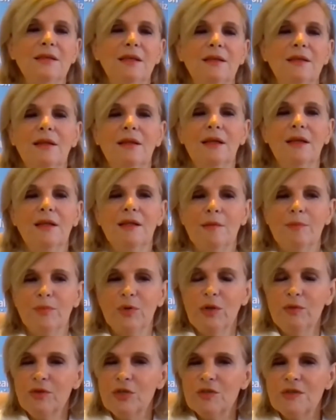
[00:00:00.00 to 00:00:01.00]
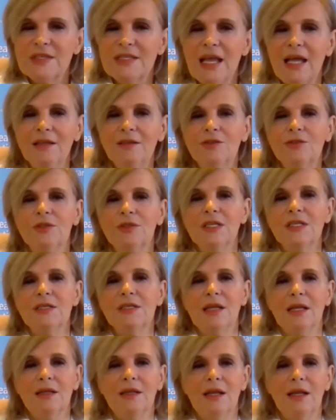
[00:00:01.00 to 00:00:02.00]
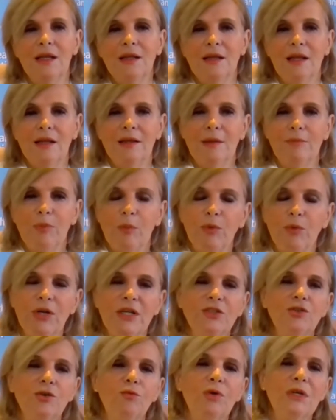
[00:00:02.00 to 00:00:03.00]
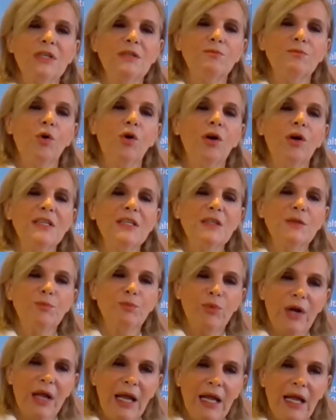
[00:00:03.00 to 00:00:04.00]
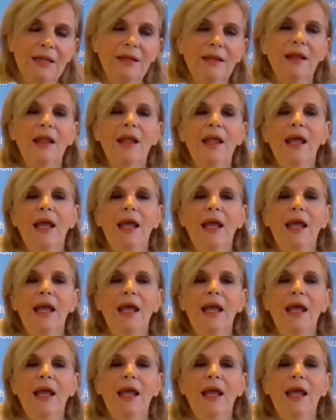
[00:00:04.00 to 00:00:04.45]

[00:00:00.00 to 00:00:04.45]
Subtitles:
in the previous centuries, the population was more spread,